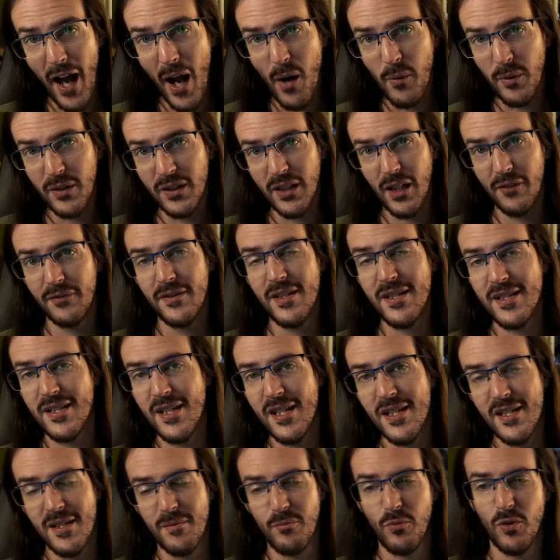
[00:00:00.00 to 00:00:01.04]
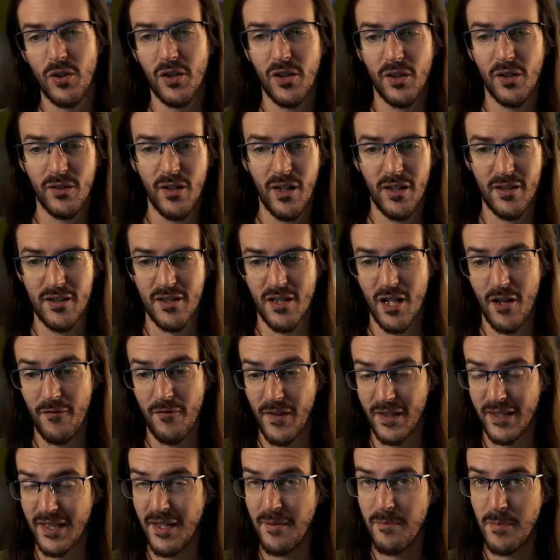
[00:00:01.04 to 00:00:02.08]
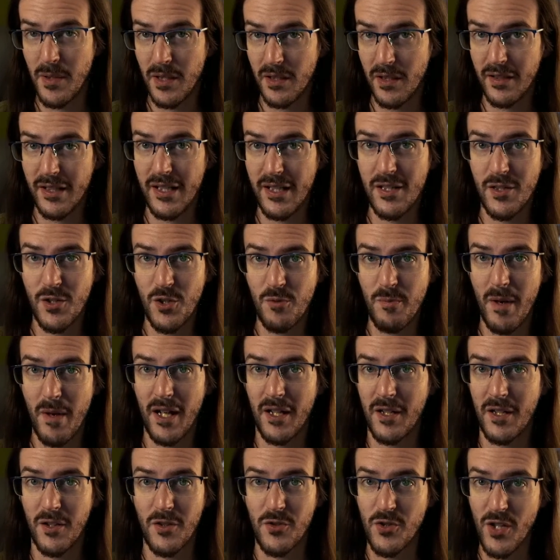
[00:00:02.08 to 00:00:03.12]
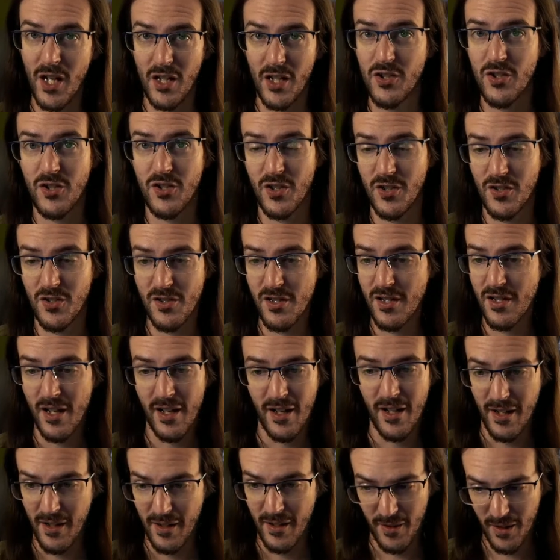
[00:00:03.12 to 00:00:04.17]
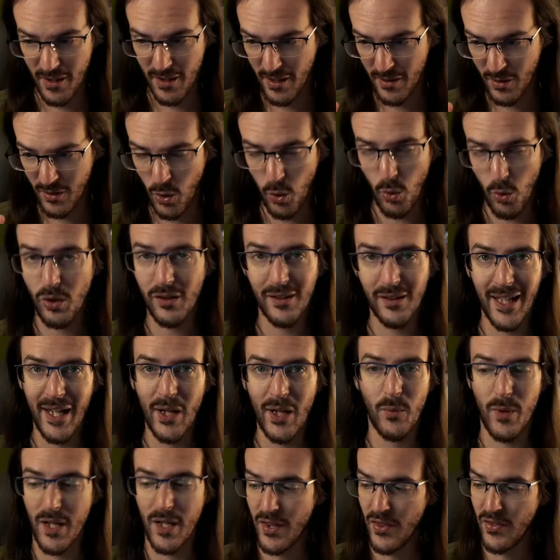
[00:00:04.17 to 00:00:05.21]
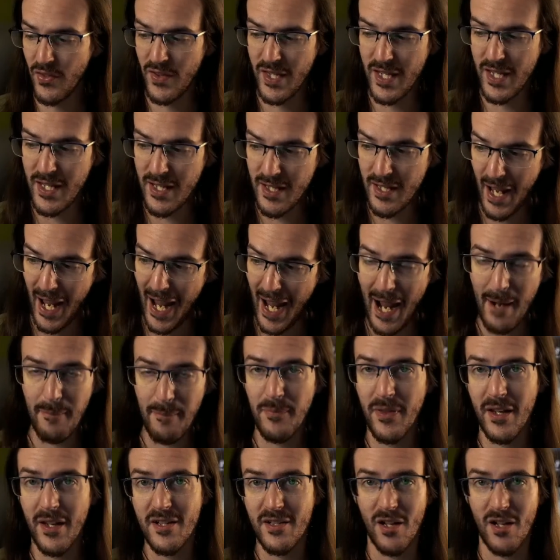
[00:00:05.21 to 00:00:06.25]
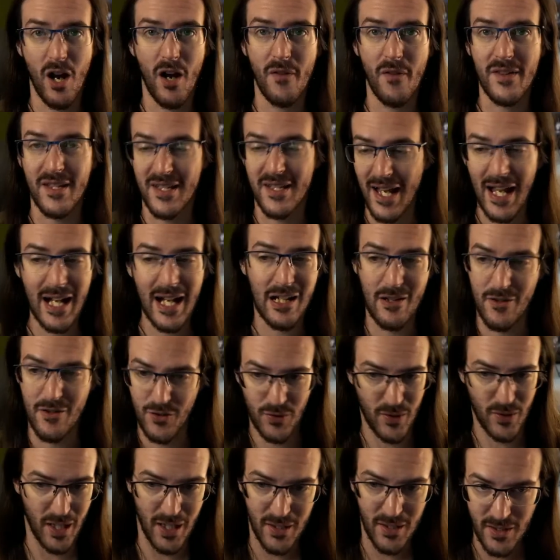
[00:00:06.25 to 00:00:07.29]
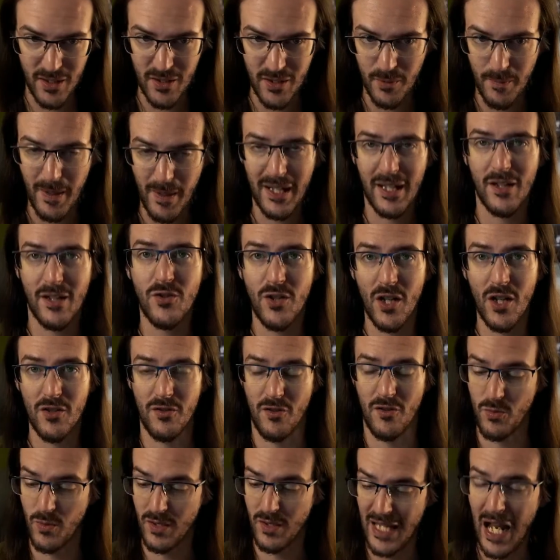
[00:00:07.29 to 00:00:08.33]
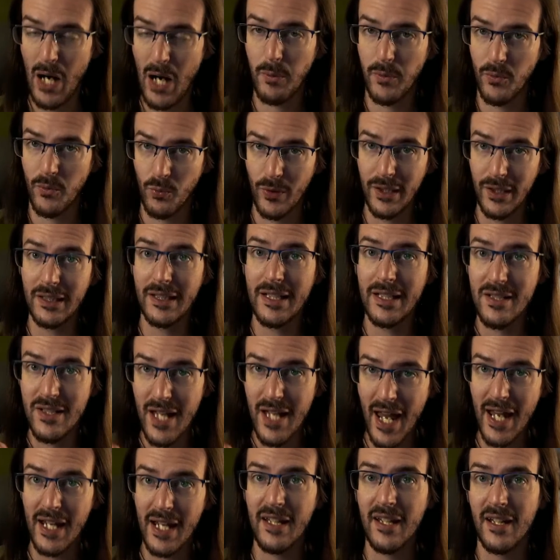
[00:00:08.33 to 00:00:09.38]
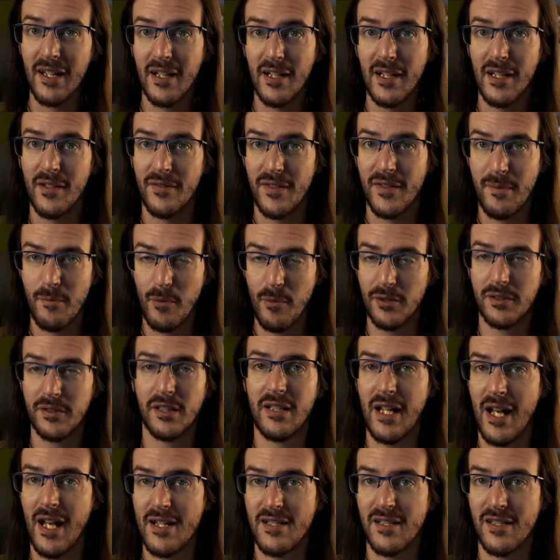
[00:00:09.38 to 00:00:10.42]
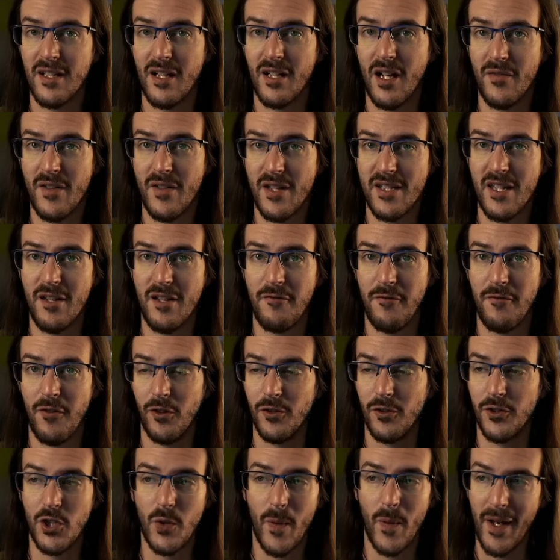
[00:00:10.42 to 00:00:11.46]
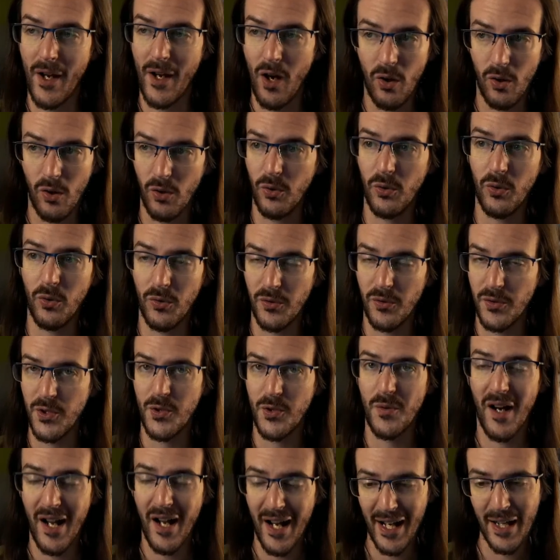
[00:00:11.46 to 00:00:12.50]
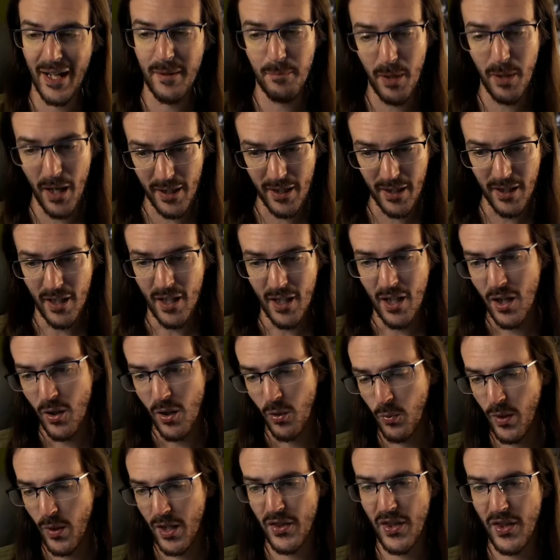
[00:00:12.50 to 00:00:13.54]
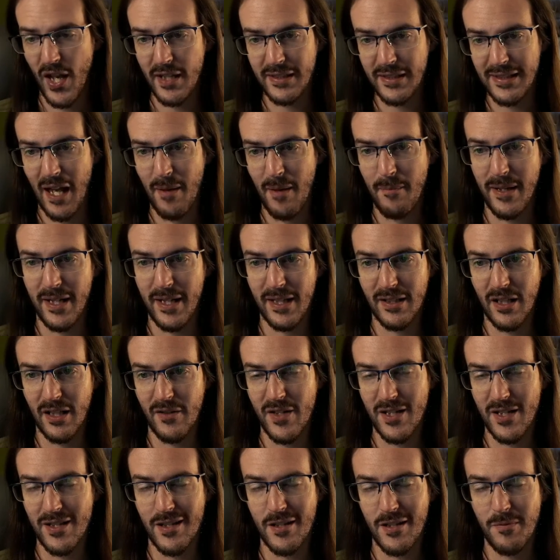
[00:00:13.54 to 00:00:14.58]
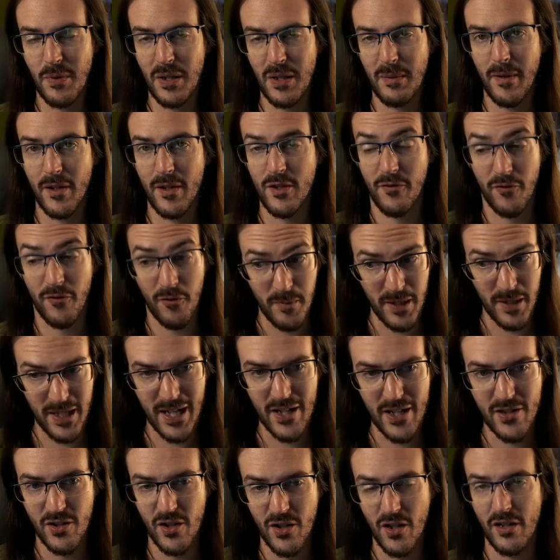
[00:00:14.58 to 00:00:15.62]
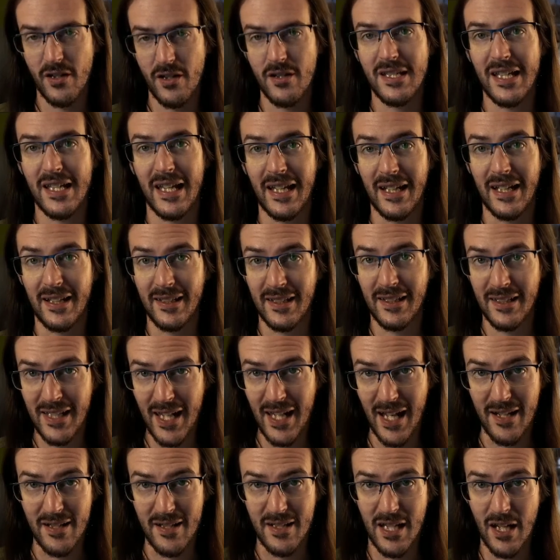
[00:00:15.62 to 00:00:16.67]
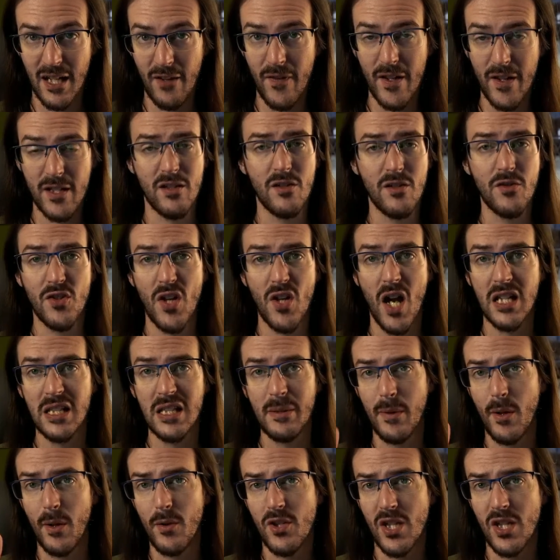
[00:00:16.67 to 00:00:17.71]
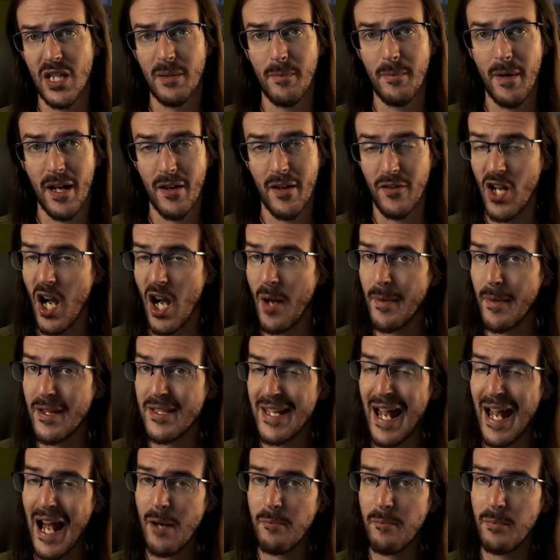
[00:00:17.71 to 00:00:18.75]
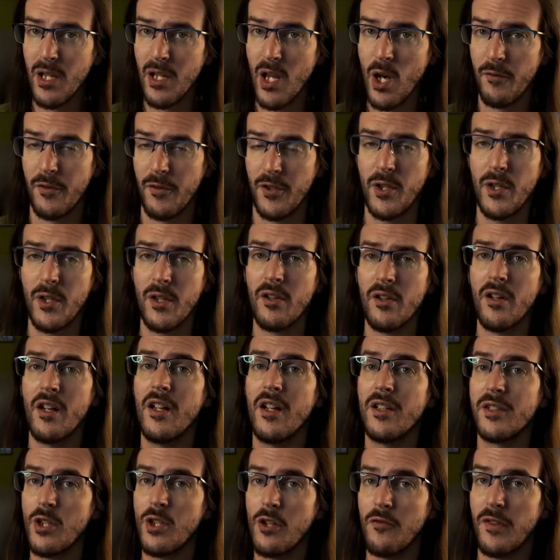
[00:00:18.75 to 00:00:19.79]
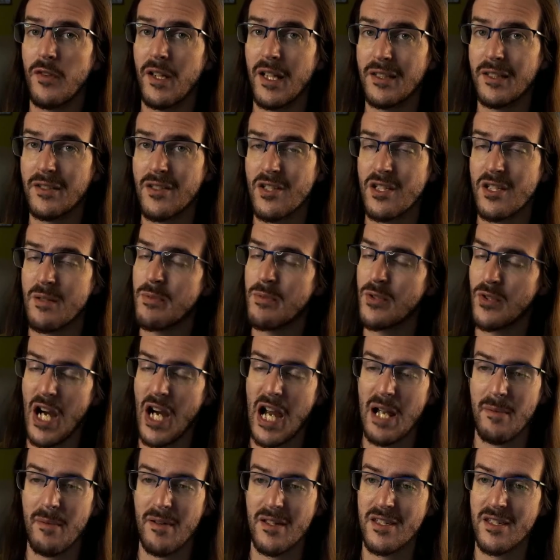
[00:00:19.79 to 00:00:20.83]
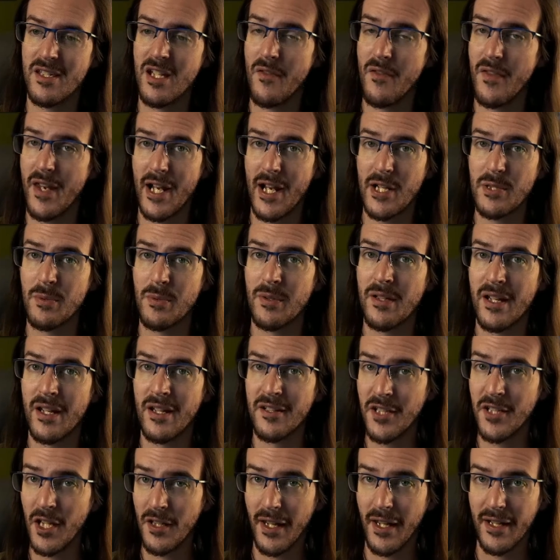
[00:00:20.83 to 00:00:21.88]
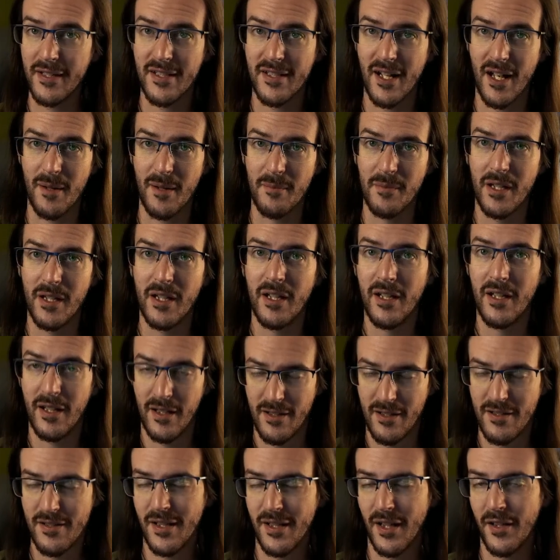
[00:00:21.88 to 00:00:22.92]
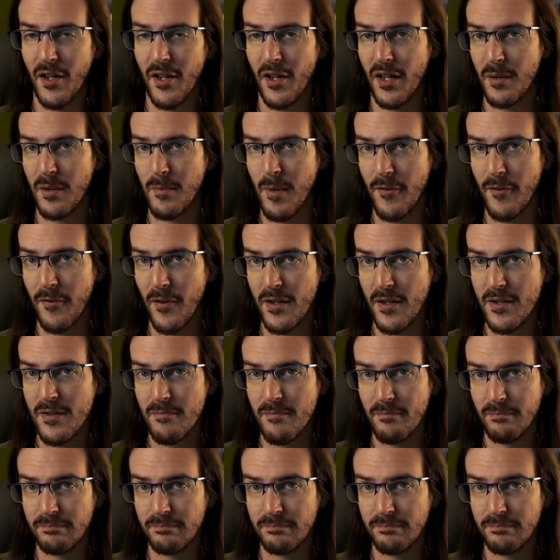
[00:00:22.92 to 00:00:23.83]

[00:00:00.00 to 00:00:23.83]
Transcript: I would love to see some more Good Lock stuff like the ability to make your gestures uh, correlate with the app that is on the side of the screen that you're making gestures with. That would really take the multitasking on the Z Fold to a whole new height. But without that being there, this is pretty much for me as good as it gets. Give this a shot. Let me know what you think about it in the comments down below. If you're new here, don't forget to subscribe. I'll see you in the next one. And until next time, stay nerdy, my friends.